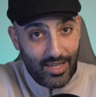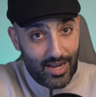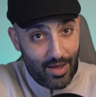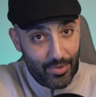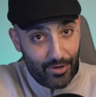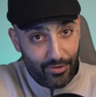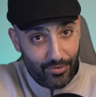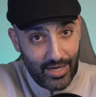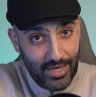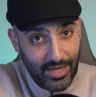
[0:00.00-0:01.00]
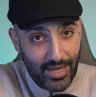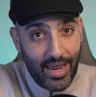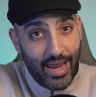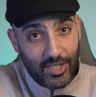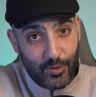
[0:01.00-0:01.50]
Number three,
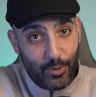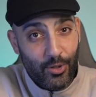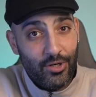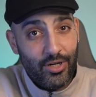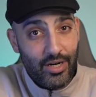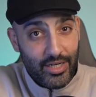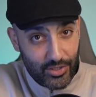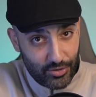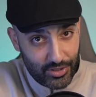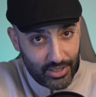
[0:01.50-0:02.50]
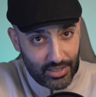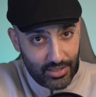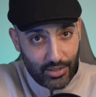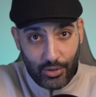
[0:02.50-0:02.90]
explore resources.